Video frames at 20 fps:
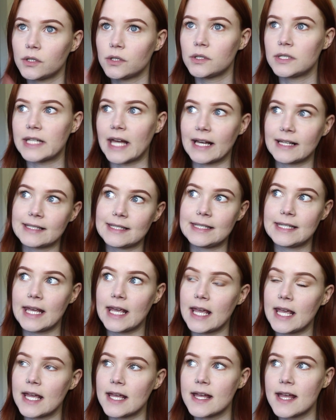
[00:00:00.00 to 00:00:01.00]
Sac
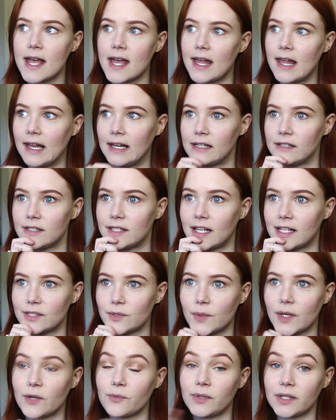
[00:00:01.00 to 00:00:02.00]
State, and
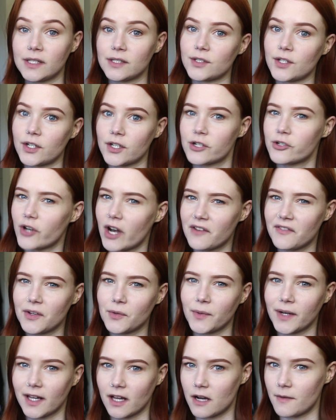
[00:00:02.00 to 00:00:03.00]
that's when I really started
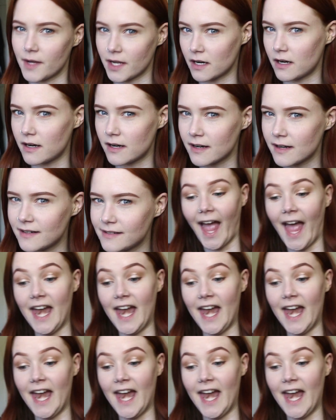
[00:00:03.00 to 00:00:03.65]
driving, when I got my car.